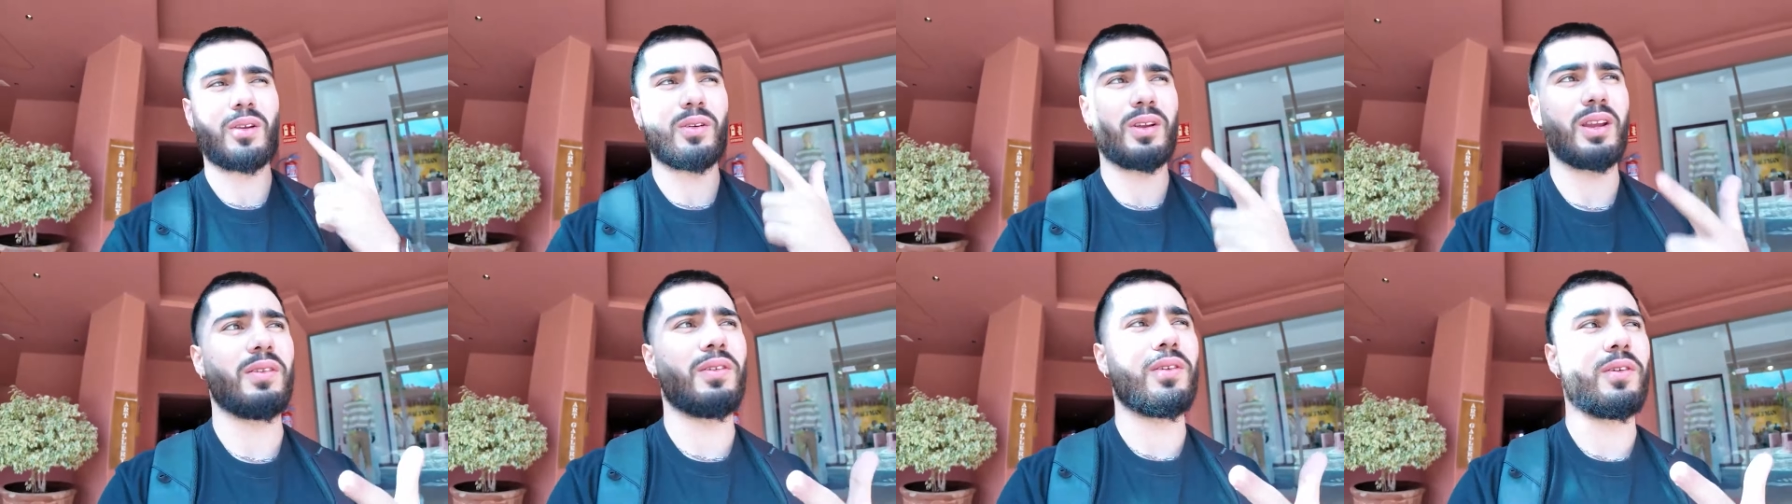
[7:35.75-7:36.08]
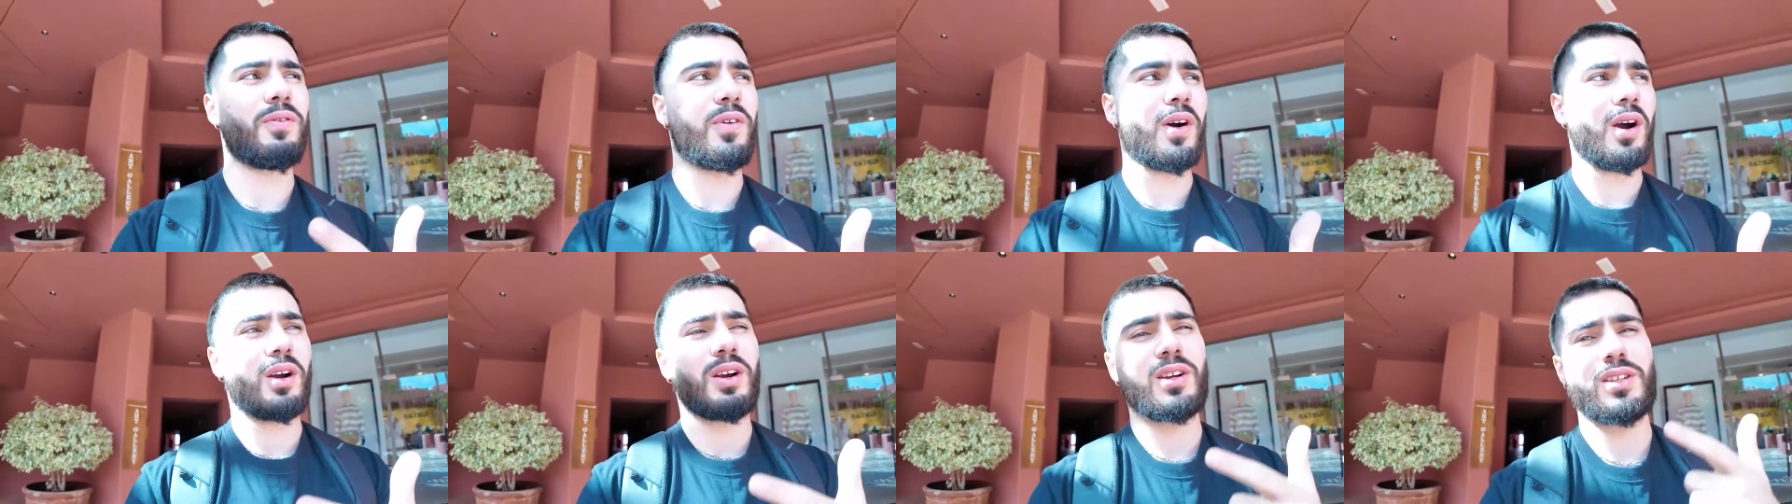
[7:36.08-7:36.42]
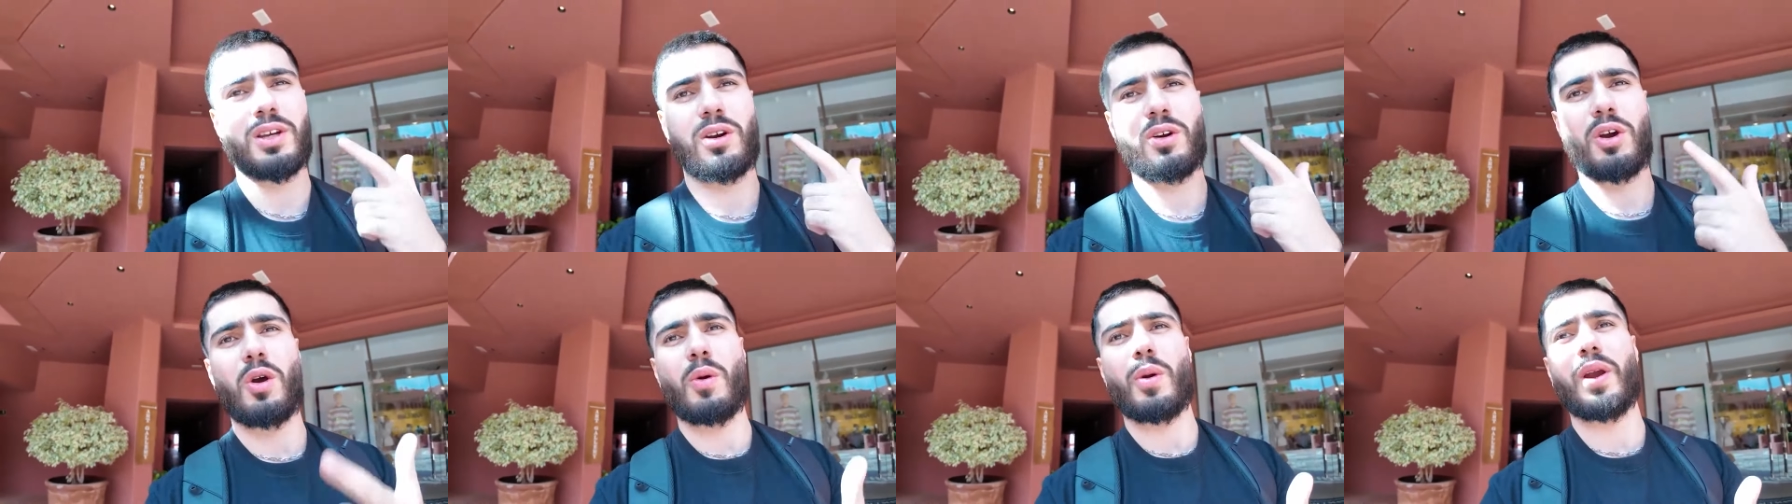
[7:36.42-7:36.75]
I don't give a fuck
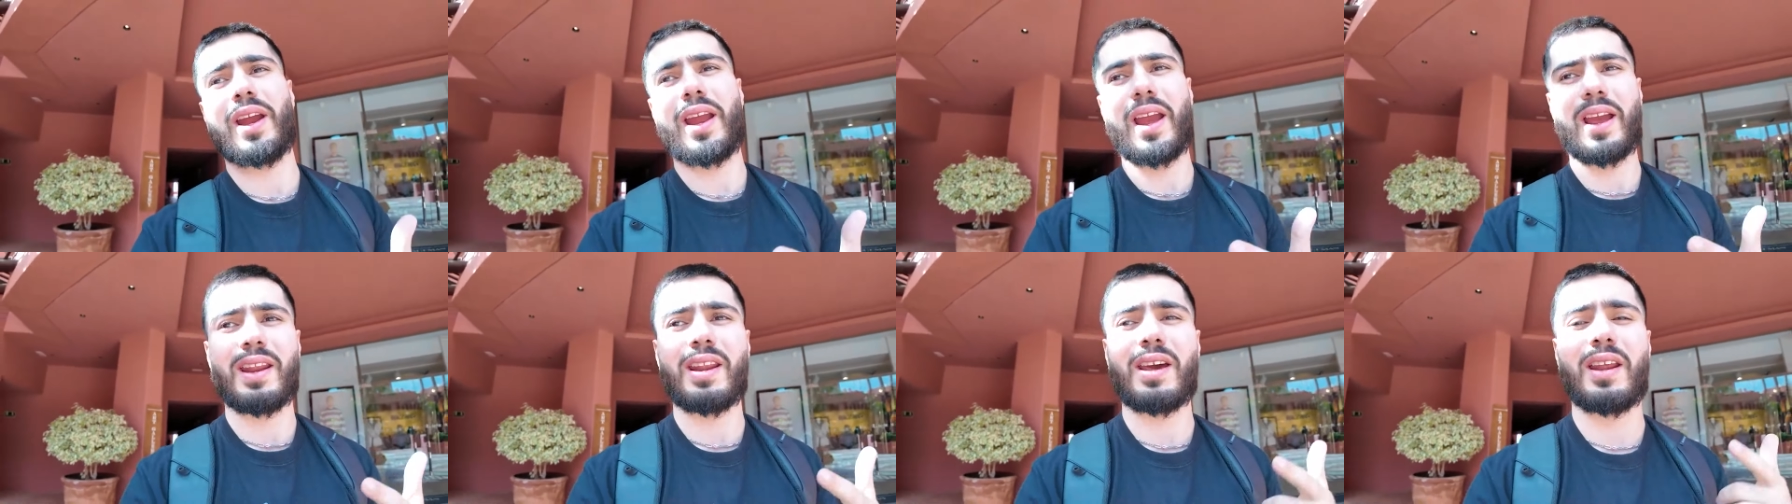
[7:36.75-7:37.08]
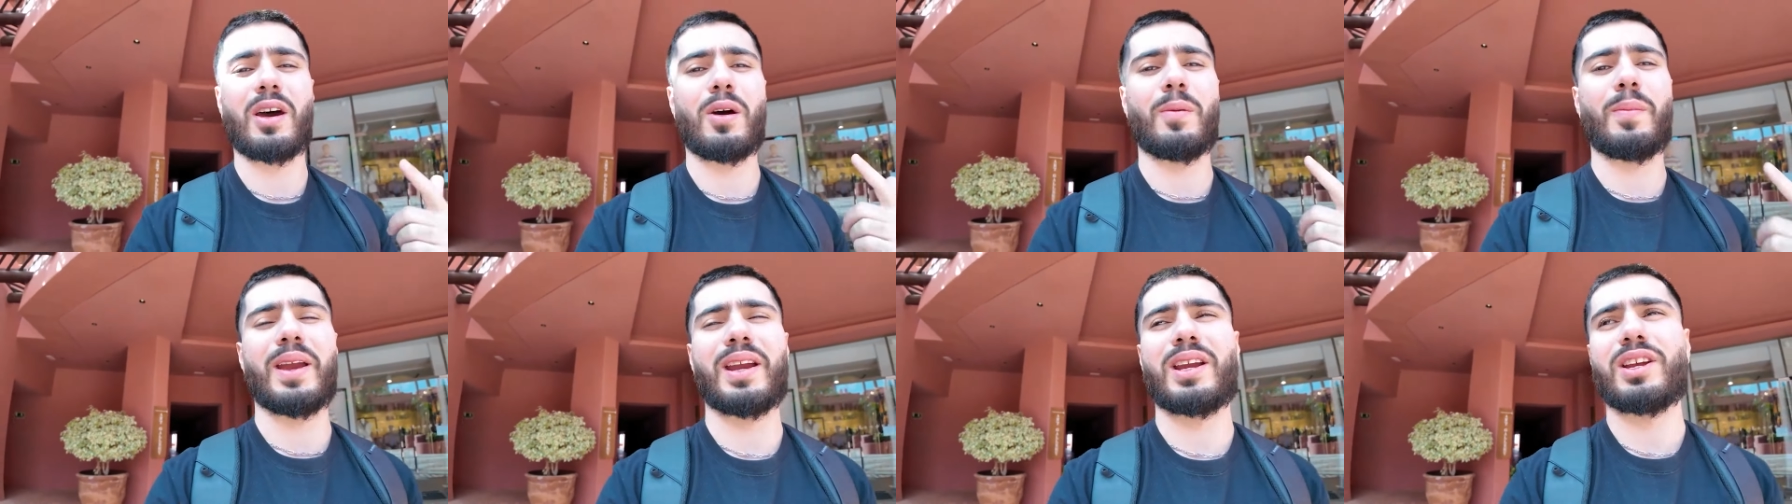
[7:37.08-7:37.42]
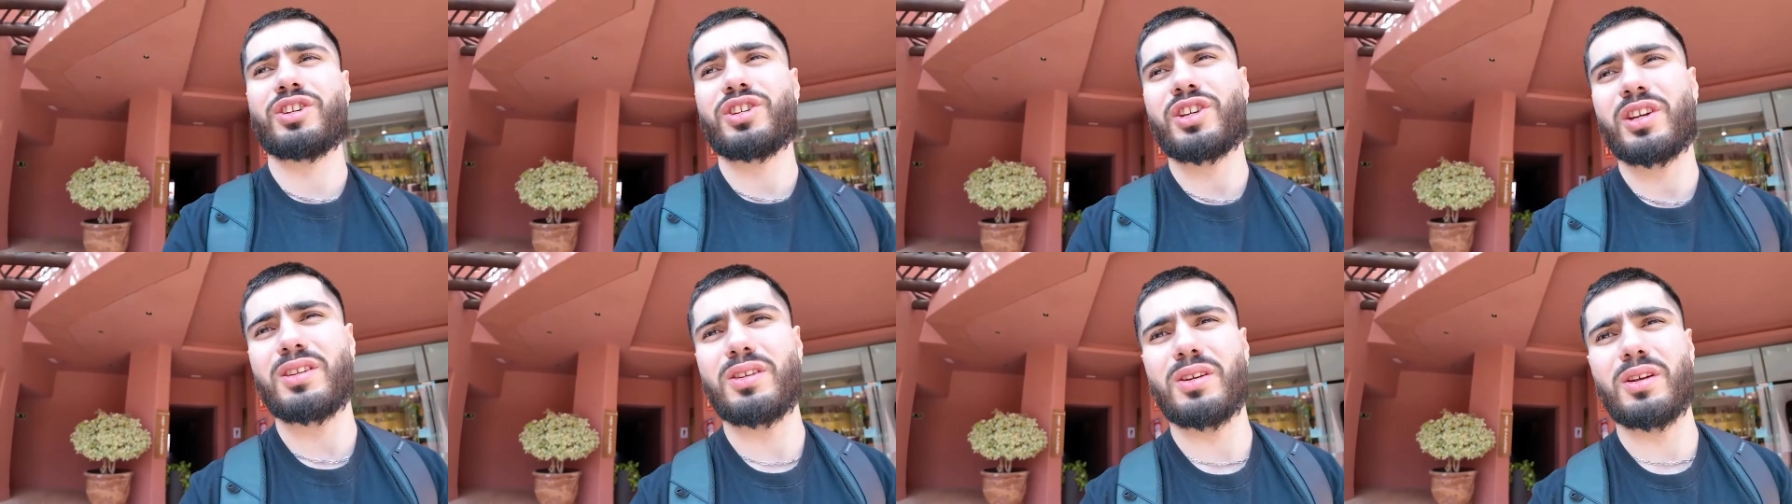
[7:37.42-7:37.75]
because I'll go again and I'll make
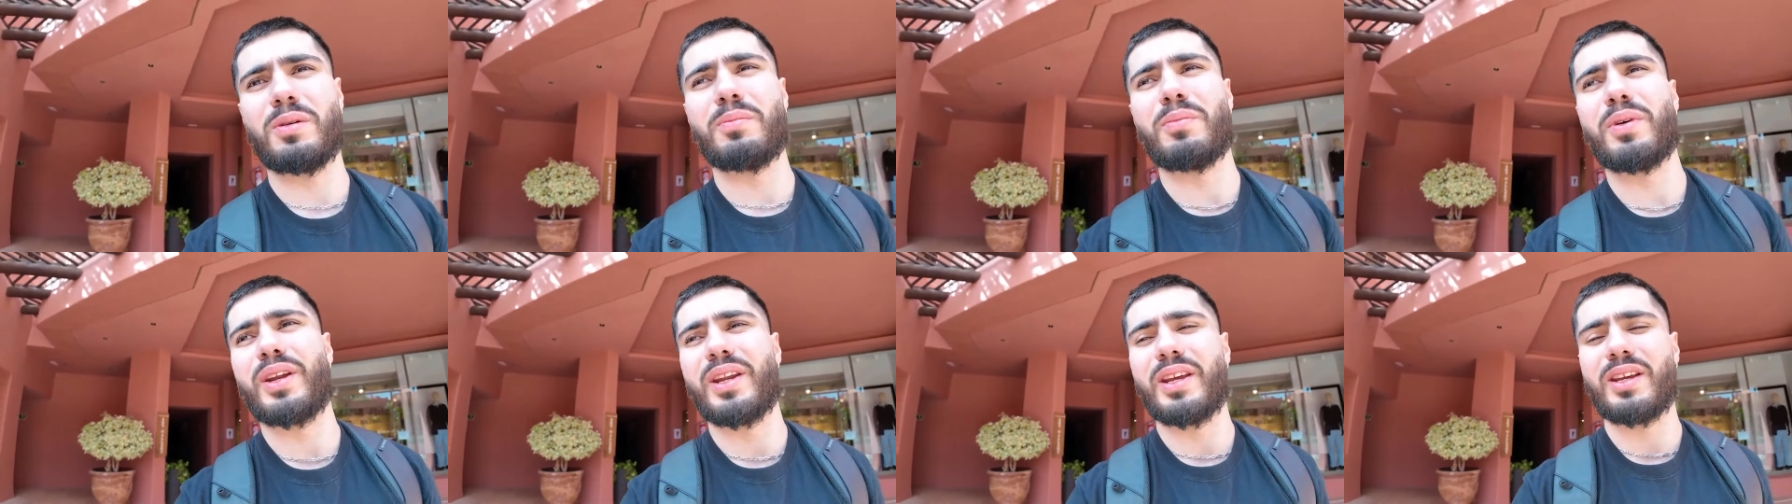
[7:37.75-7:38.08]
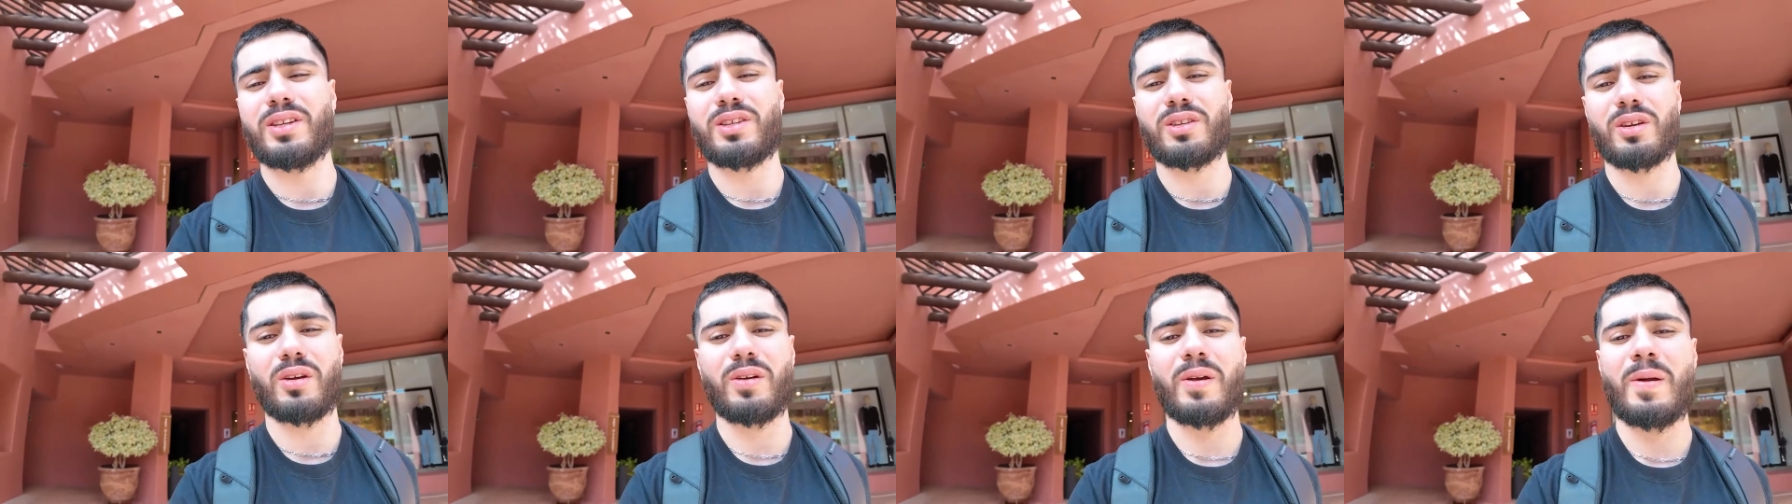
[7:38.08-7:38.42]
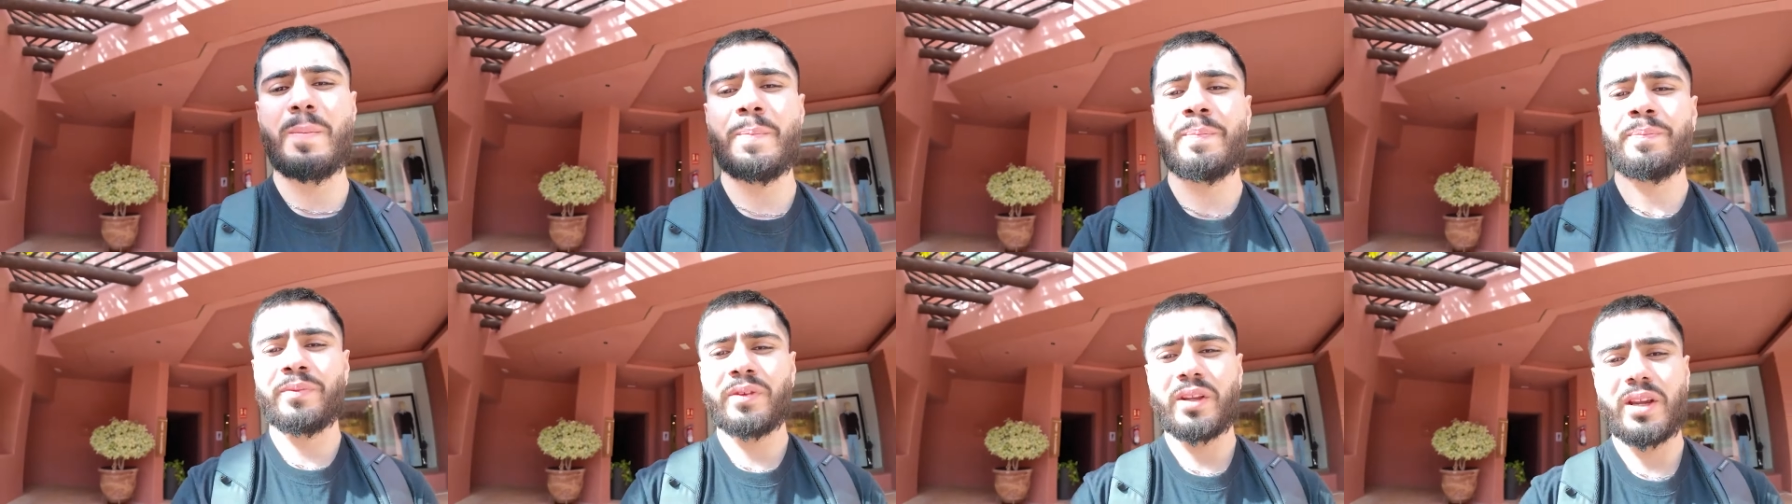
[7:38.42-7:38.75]
a shit ton of money. So